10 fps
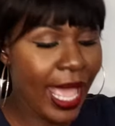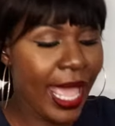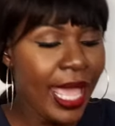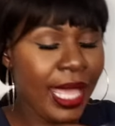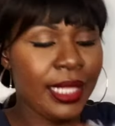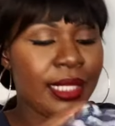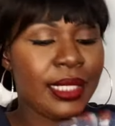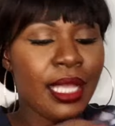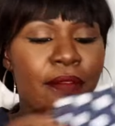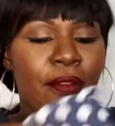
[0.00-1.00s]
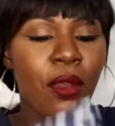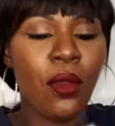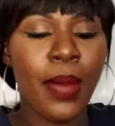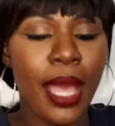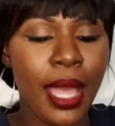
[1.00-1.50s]
and I've got
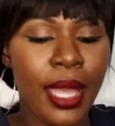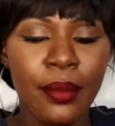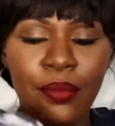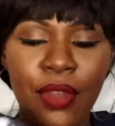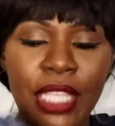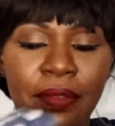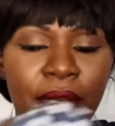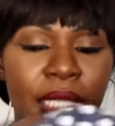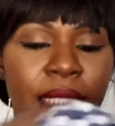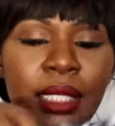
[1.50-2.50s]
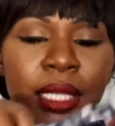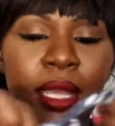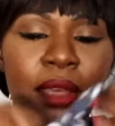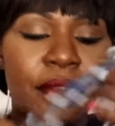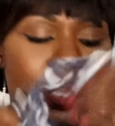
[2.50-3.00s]
my breastfeeding
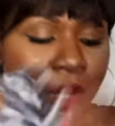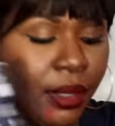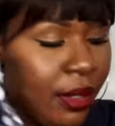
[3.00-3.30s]
cover